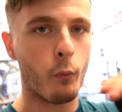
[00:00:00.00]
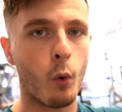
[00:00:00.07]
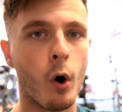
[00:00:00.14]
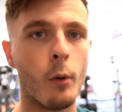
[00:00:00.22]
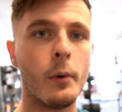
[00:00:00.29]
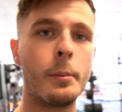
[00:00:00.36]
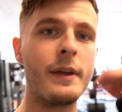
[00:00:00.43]
the
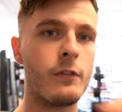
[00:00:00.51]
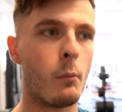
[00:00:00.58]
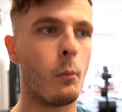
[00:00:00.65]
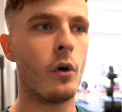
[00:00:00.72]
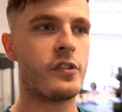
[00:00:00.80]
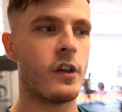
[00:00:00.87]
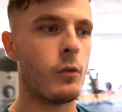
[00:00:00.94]
warm-up, even
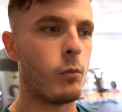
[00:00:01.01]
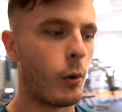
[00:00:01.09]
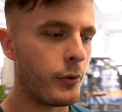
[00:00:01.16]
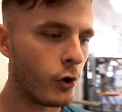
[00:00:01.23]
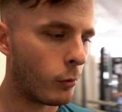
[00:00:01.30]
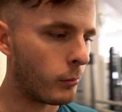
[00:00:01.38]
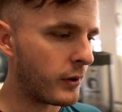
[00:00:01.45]
more so than what we
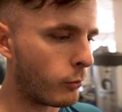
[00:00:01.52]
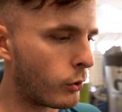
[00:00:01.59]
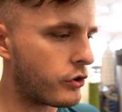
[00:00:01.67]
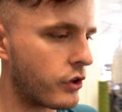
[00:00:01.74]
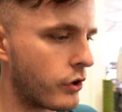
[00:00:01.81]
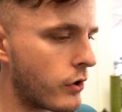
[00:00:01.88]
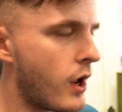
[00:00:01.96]
normally
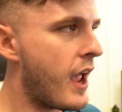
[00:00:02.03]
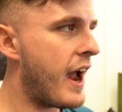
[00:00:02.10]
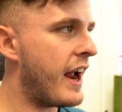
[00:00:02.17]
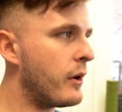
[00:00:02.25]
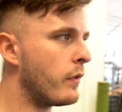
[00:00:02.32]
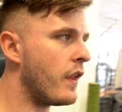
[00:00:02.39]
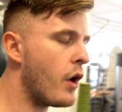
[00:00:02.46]
would do.
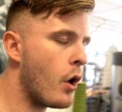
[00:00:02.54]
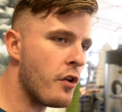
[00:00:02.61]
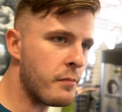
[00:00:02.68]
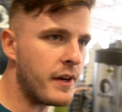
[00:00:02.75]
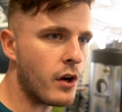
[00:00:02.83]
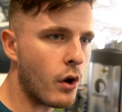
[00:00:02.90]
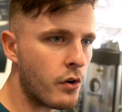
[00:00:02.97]
Anyone that knows
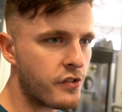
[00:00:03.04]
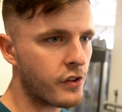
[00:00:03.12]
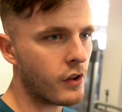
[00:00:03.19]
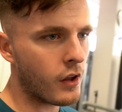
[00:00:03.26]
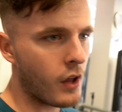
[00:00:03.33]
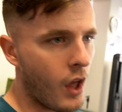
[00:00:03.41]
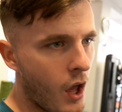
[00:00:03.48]
me knows
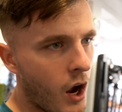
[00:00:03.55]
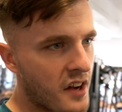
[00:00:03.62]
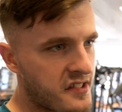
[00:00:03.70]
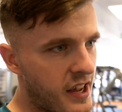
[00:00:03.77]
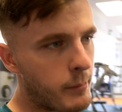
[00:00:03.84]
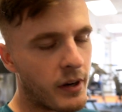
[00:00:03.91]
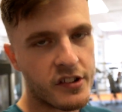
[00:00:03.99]
that I
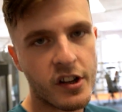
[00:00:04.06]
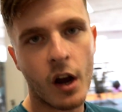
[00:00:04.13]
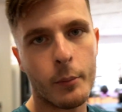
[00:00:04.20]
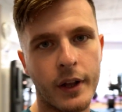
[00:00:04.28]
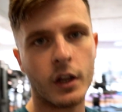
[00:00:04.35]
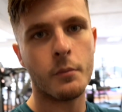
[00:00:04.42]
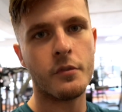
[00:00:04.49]
take my time
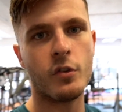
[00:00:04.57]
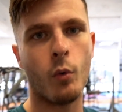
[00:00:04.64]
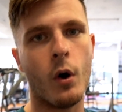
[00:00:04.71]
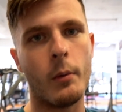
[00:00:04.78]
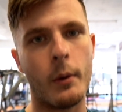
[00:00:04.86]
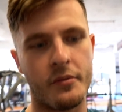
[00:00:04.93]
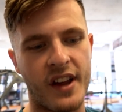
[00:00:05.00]
when it comes to
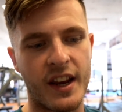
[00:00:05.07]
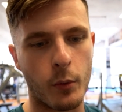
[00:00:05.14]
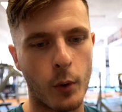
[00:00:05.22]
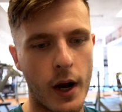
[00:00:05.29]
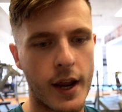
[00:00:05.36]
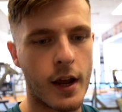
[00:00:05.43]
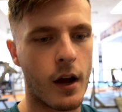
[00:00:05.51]
warm-ups
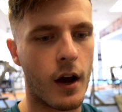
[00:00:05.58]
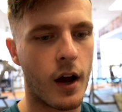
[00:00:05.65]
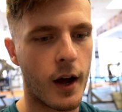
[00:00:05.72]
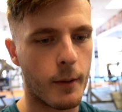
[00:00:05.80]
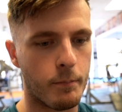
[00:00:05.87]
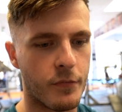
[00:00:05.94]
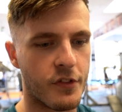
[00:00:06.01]
anyway.
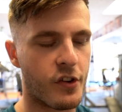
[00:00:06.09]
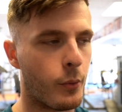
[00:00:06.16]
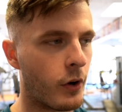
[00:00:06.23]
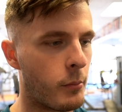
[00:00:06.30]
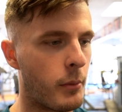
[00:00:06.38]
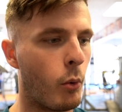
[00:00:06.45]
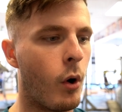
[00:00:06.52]
Um, so we're
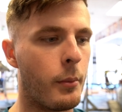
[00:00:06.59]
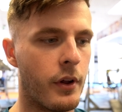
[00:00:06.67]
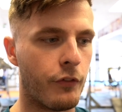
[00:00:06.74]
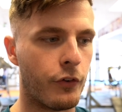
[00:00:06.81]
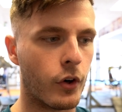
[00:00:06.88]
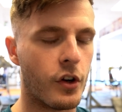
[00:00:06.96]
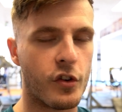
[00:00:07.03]
gonna be warming up
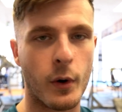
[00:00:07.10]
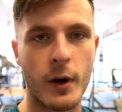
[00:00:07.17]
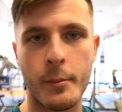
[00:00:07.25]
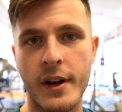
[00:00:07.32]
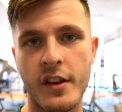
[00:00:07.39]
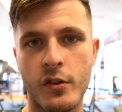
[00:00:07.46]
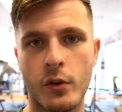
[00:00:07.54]
for a good twenty
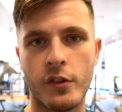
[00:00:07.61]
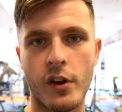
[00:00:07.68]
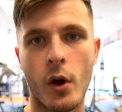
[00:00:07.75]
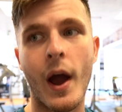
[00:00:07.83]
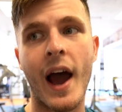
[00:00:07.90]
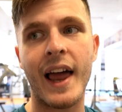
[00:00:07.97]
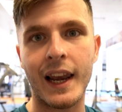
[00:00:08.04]
minutes or so
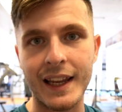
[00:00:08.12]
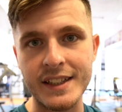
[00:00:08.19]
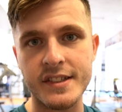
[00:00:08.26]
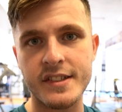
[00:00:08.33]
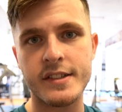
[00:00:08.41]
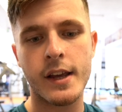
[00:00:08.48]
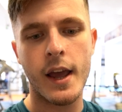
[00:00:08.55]
at
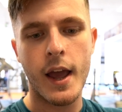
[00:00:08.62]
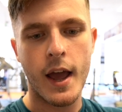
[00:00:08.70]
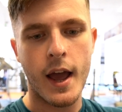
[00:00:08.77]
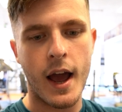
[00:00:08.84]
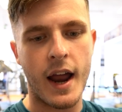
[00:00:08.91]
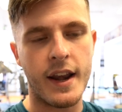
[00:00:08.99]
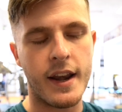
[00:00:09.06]
least,
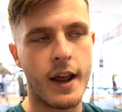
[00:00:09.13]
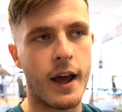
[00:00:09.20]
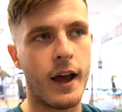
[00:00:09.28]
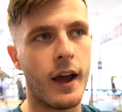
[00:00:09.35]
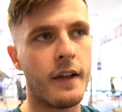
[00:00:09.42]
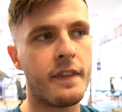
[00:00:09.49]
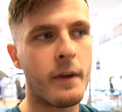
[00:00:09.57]
and
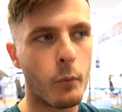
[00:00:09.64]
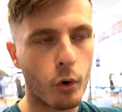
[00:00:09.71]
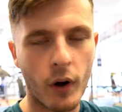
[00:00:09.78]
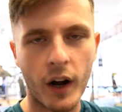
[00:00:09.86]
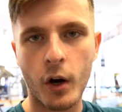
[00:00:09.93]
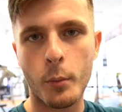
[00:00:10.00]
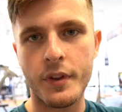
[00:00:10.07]
uh, then we'll
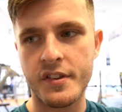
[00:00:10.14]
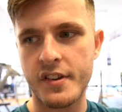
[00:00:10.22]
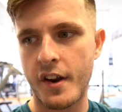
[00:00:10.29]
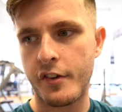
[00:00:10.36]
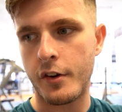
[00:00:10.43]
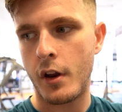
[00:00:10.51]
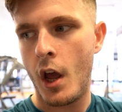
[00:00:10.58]
crack on with the
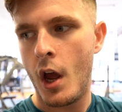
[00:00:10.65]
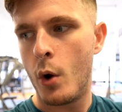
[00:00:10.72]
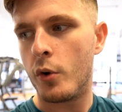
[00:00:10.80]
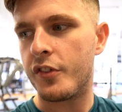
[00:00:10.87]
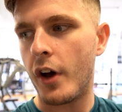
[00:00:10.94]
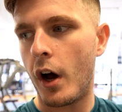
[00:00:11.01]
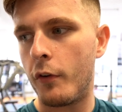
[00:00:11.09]
session.
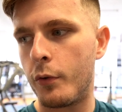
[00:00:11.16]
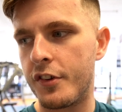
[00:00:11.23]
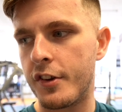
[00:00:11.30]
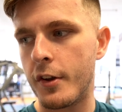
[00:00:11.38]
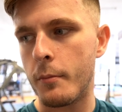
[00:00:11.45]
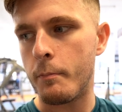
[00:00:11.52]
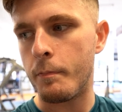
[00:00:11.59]
We'll start off with
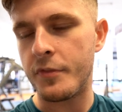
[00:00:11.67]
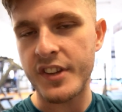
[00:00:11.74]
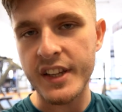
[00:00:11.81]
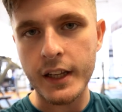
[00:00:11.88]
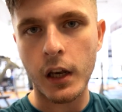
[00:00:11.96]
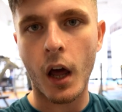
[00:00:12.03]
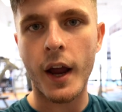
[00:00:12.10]
some
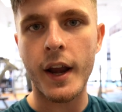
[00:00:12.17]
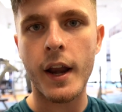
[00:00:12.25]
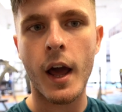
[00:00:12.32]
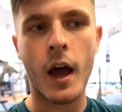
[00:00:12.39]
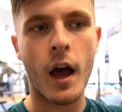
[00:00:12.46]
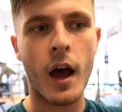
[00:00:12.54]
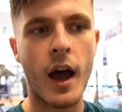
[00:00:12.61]
decline
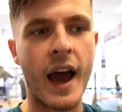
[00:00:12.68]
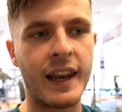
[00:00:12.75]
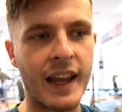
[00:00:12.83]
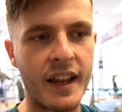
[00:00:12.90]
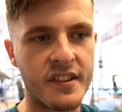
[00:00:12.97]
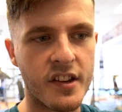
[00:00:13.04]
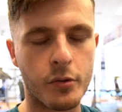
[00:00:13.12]
uh,
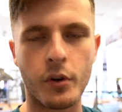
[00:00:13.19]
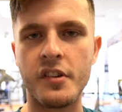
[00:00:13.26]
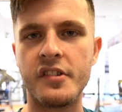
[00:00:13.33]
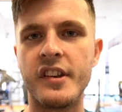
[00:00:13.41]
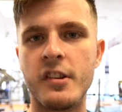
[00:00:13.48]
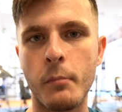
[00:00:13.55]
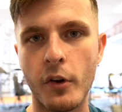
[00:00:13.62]
Atlantis. We're gonna
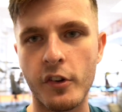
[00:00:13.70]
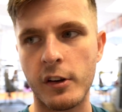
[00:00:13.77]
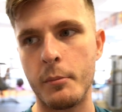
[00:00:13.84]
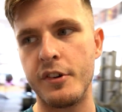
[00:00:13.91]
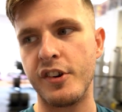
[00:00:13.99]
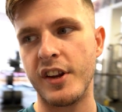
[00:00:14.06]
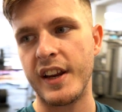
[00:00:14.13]
stick to mostly
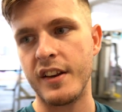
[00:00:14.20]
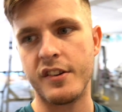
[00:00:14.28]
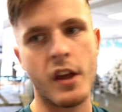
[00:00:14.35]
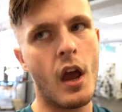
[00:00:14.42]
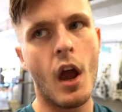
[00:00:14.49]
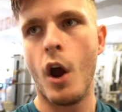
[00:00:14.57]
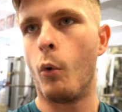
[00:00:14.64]
machines.
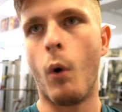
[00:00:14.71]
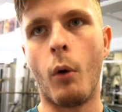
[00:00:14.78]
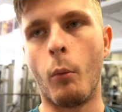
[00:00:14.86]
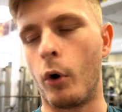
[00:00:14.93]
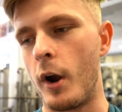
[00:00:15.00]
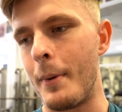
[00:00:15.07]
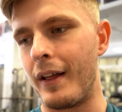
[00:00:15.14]
Won't
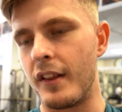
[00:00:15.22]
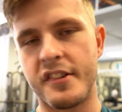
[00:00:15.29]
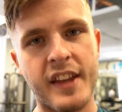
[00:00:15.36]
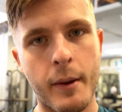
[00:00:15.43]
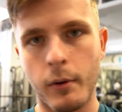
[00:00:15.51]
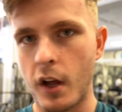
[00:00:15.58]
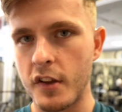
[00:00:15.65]
worry about the
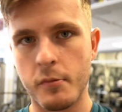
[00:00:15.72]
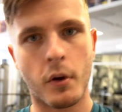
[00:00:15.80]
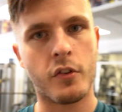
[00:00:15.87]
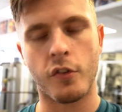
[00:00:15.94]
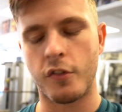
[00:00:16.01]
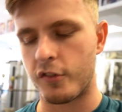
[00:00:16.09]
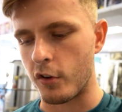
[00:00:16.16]
stabilizer
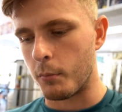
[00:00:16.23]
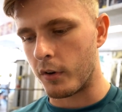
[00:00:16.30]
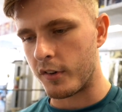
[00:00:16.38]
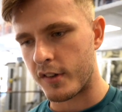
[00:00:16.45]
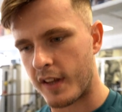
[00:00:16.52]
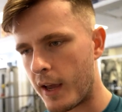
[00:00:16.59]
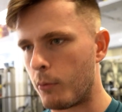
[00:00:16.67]
muscles too
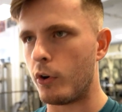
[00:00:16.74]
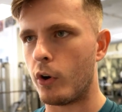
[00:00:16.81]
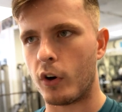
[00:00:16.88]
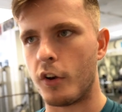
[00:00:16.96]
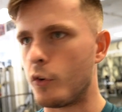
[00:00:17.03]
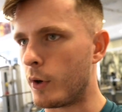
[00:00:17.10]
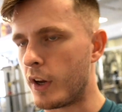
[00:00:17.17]
much today. We're not
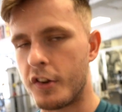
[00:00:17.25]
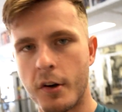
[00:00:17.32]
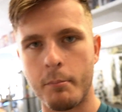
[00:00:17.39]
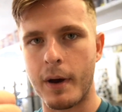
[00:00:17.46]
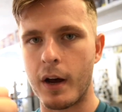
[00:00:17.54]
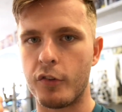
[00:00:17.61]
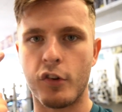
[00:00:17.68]
gonna do any
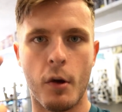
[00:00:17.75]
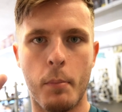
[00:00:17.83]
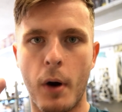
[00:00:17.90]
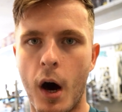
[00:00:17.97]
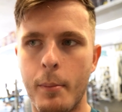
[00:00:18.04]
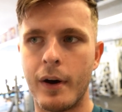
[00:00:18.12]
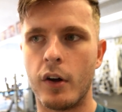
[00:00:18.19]
dumbbells, no
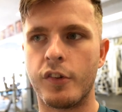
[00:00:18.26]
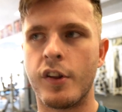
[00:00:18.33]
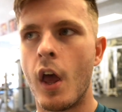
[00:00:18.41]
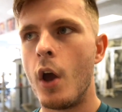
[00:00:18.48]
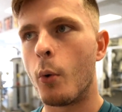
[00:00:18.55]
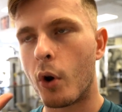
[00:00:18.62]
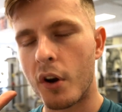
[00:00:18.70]
barbells.
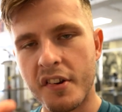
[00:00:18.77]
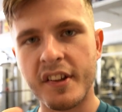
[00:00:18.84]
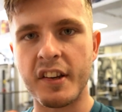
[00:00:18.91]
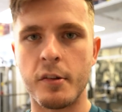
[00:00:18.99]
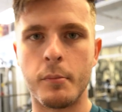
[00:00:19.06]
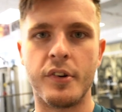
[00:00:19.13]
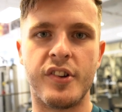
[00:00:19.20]
We're gonna stick
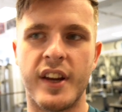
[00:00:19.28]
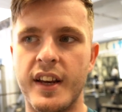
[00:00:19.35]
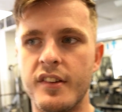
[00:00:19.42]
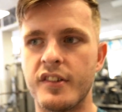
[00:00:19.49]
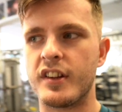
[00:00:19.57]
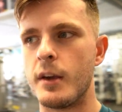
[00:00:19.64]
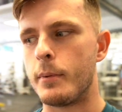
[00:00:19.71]
to
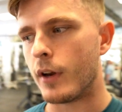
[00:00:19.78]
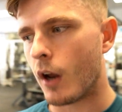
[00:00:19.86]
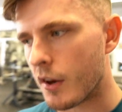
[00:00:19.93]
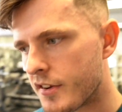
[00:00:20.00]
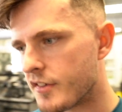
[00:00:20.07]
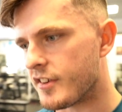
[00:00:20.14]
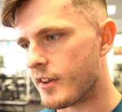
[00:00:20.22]
machines, keep it
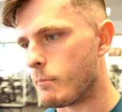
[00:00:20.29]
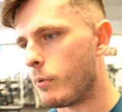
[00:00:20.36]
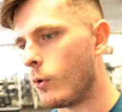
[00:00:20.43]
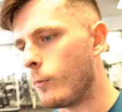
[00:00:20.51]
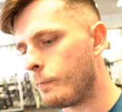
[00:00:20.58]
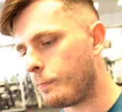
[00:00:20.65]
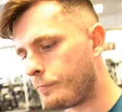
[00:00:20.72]
nice and simple,
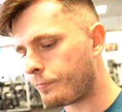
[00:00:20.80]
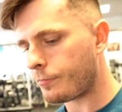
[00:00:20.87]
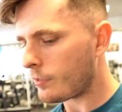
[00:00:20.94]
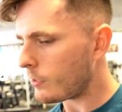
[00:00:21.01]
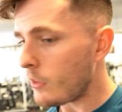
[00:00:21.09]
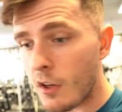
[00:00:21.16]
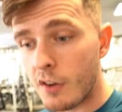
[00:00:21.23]

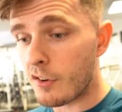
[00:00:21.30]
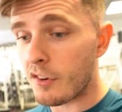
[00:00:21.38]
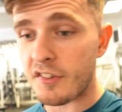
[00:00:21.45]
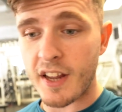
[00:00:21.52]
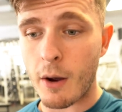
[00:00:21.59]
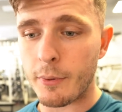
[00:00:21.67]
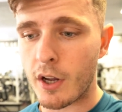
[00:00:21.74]
and just see how we